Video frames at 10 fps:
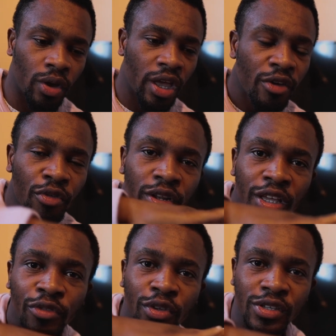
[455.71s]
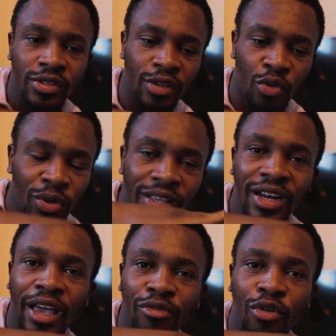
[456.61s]
Even if it's written
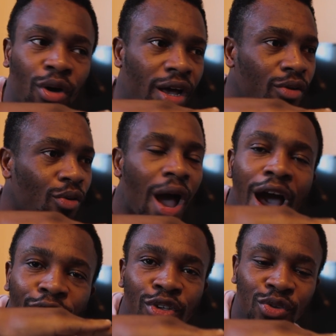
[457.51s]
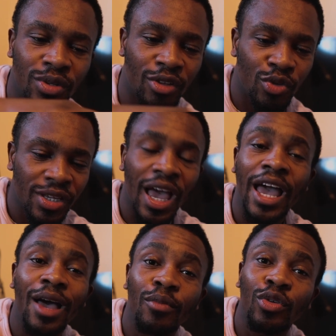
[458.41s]
like for, I don't know, average student, you say, I
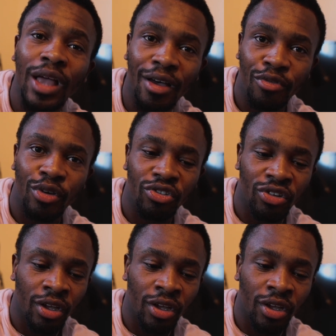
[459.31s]
am not average.